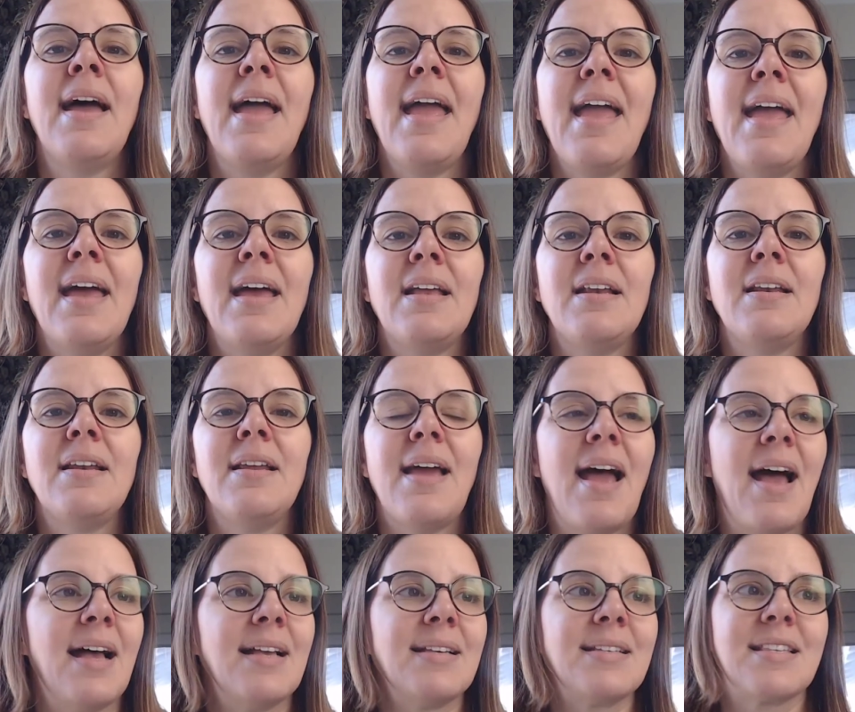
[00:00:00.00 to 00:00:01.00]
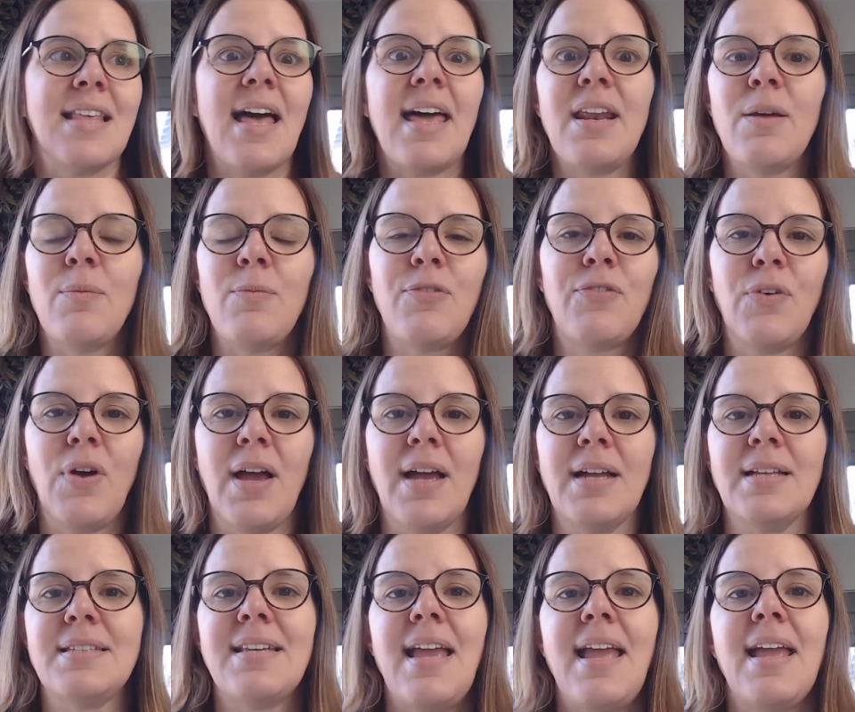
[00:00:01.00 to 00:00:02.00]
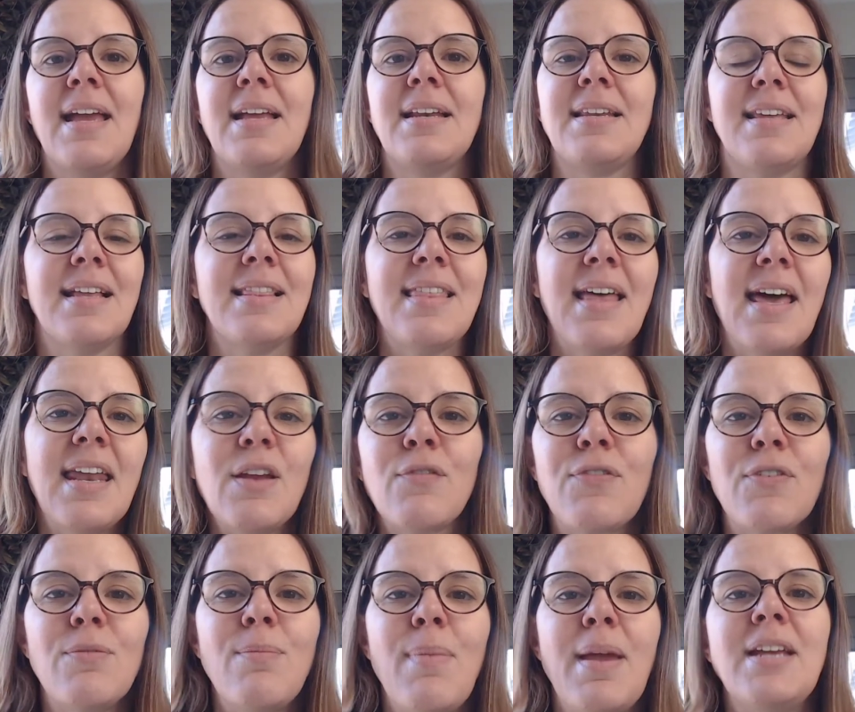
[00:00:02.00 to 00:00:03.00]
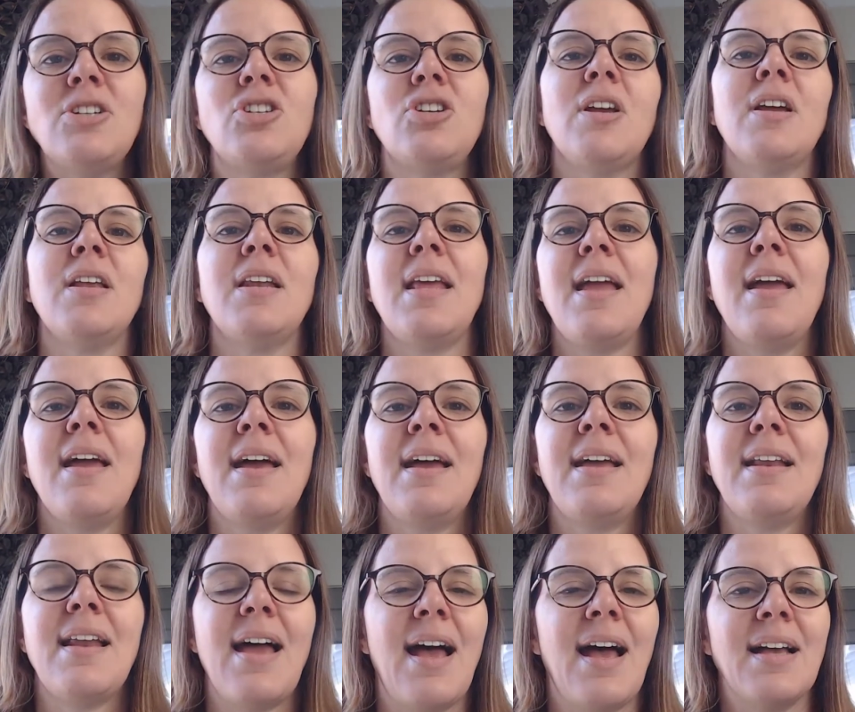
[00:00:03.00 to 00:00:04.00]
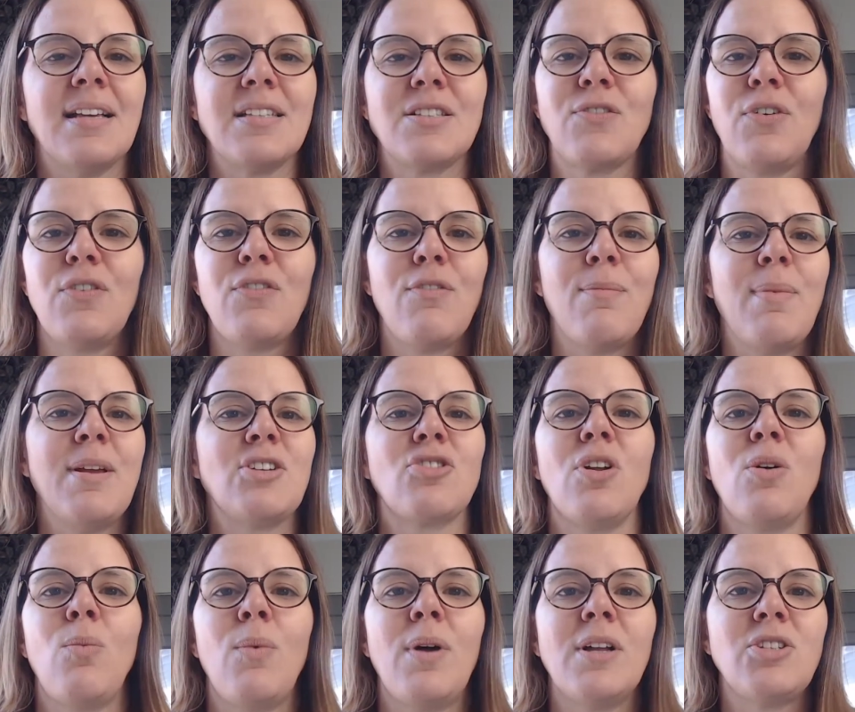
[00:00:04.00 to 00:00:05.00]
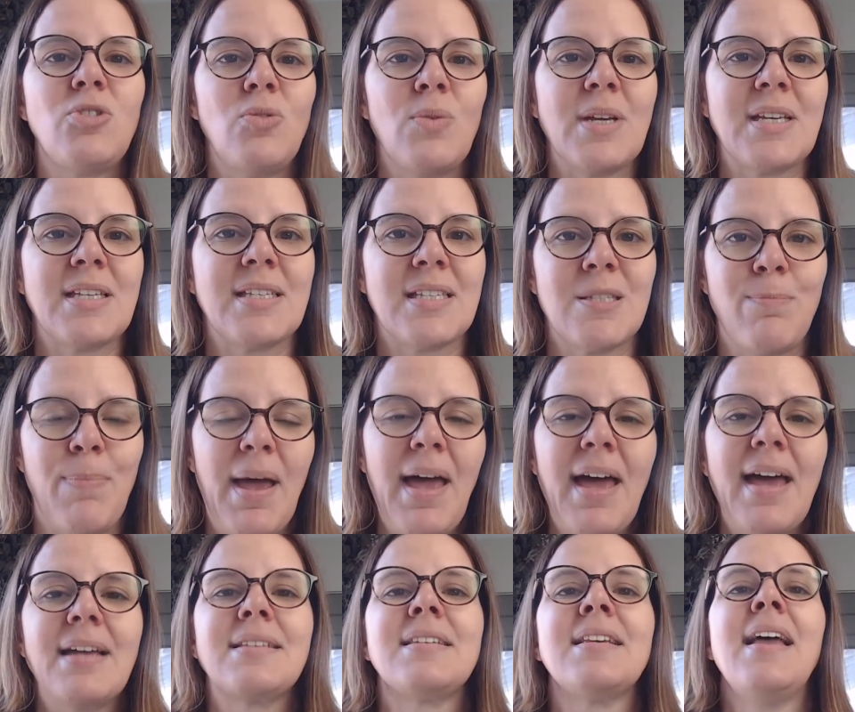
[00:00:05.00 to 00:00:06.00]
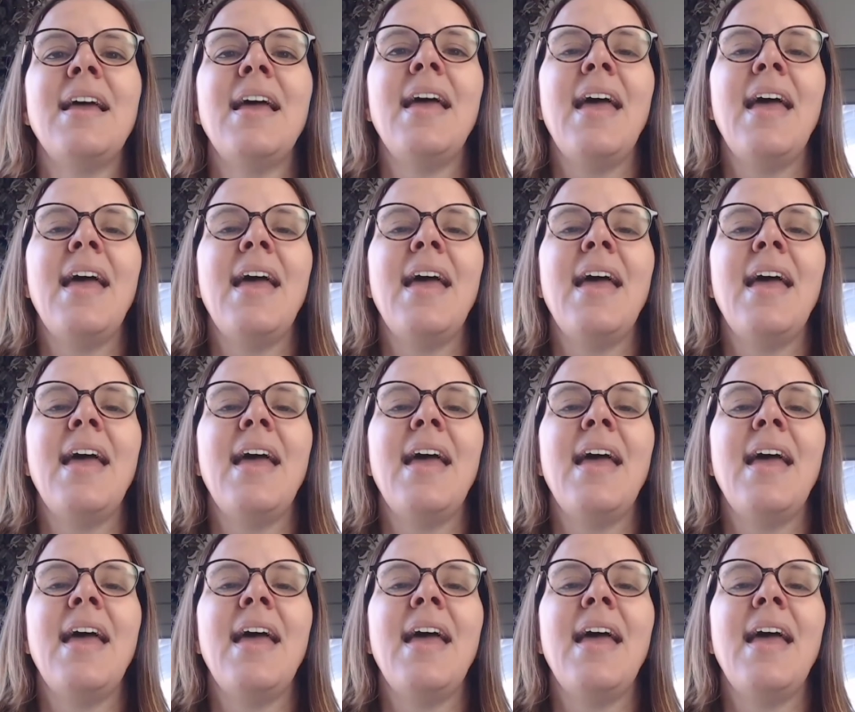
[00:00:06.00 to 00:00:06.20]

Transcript: And ask that up front and get that information and ask for information on what to expect.